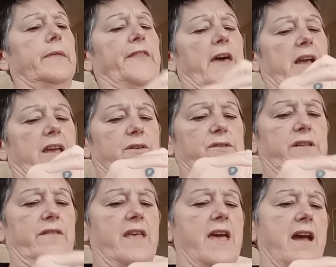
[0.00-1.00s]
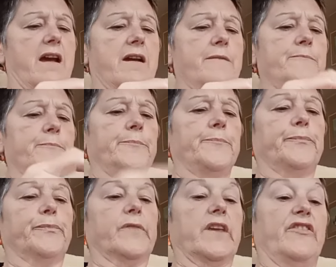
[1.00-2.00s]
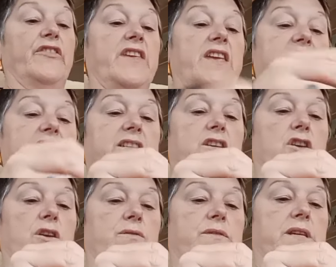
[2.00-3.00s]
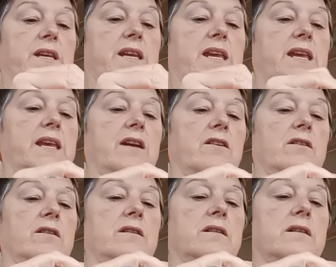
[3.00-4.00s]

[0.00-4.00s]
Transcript: That goes in there. This goes in here.